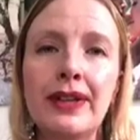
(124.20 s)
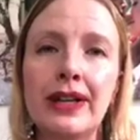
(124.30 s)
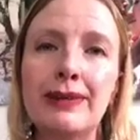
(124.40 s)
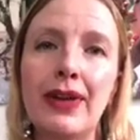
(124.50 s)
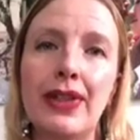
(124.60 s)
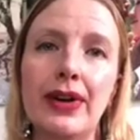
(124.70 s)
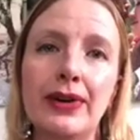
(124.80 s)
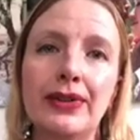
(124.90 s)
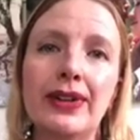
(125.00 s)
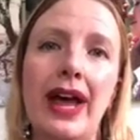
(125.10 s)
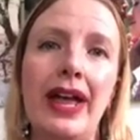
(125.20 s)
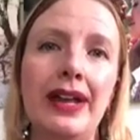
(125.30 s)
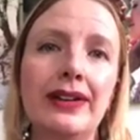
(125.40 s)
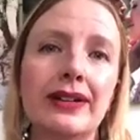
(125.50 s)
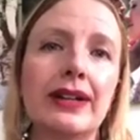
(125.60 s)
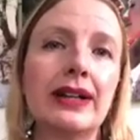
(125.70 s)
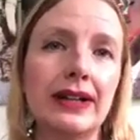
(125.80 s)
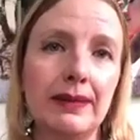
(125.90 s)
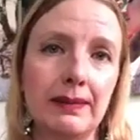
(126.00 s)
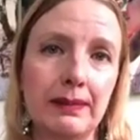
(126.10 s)
to think about those and
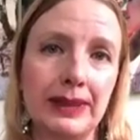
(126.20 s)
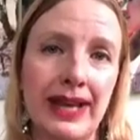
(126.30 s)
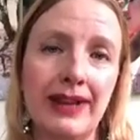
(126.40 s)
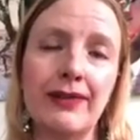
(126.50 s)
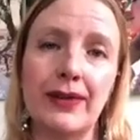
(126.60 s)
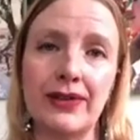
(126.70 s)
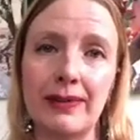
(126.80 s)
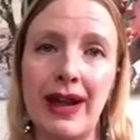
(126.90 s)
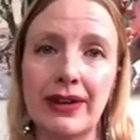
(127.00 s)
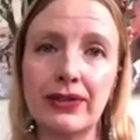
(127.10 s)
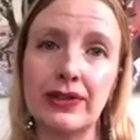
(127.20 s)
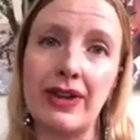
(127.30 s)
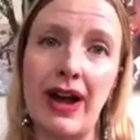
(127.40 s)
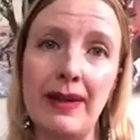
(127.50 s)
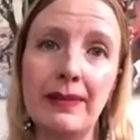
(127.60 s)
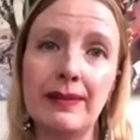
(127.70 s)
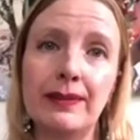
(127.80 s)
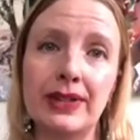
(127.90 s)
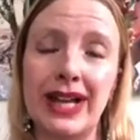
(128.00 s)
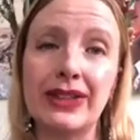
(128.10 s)
plan for some extra time
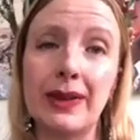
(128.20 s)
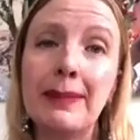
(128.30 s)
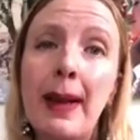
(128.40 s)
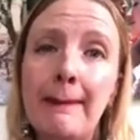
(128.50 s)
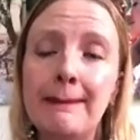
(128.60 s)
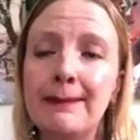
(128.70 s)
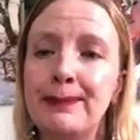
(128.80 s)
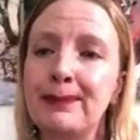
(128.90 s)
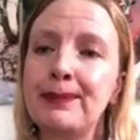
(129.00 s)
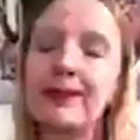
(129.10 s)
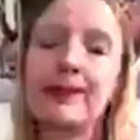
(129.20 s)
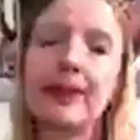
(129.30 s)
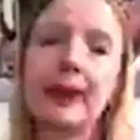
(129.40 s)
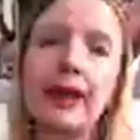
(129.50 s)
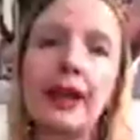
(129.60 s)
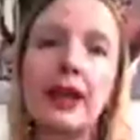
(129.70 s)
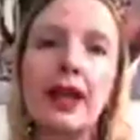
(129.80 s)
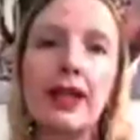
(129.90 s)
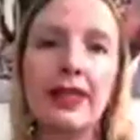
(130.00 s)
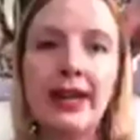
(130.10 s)
to get them done.
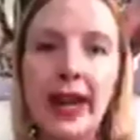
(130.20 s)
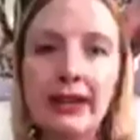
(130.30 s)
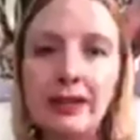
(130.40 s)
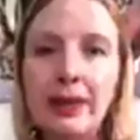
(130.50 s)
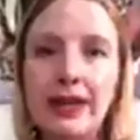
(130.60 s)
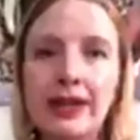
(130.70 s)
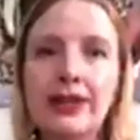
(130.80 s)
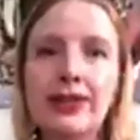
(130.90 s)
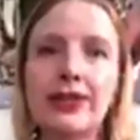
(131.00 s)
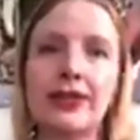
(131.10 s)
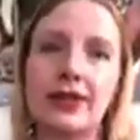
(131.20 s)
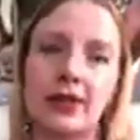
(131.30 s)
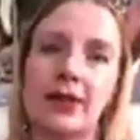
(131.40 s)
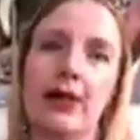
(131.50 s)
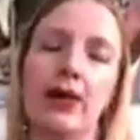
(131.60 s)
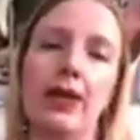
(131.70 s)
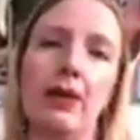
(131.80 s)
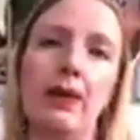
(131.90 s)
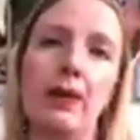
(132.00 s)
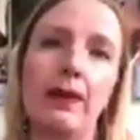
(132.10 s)
The next piece
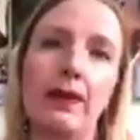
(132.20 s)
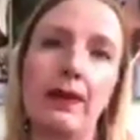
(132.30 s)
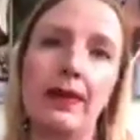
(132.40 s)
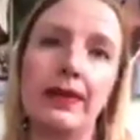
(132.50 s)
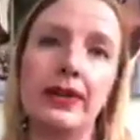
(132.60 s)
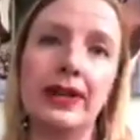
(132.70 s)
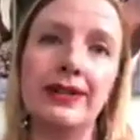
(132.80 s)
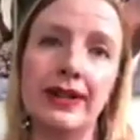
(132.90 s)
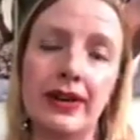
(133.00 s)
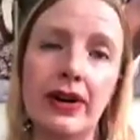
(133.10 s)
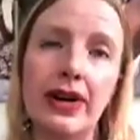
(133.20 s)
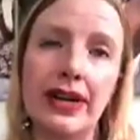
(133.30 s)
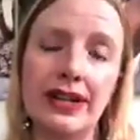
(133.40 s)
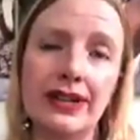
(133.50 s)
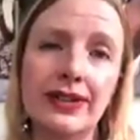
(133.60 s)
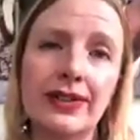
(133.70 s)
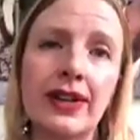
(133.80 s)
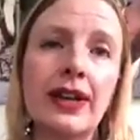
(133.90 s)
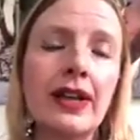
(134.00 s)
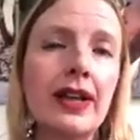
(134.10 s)
to consider is
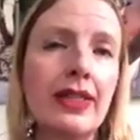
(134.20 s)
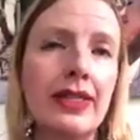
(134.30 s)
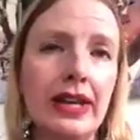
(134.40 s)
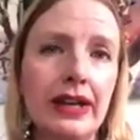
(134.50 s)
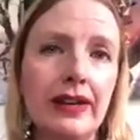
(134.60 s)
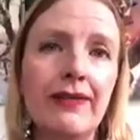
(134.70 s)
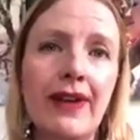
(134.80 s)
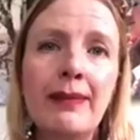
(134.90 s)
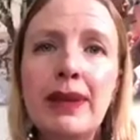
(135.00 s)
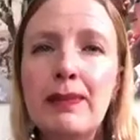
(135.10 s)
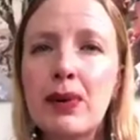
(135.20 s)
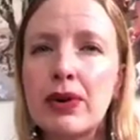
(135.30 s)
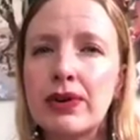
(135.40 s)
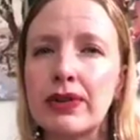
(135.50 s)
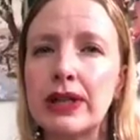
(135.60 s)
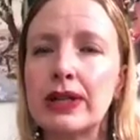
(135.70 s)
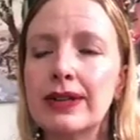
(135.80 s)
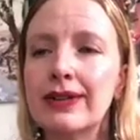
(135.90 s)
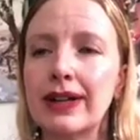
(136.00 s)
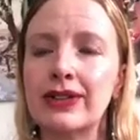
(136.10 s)
the family portrait
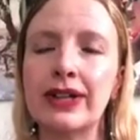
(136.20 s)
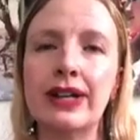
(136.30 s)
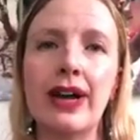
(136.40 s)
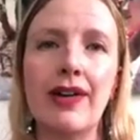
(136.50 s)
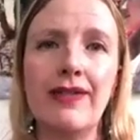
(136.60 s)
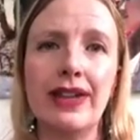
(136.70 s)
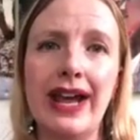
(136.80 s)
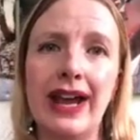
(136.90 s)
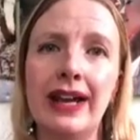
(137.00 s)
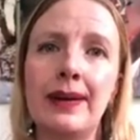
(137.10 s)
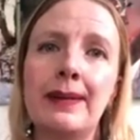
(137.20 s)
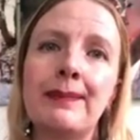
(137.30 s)
section of the day.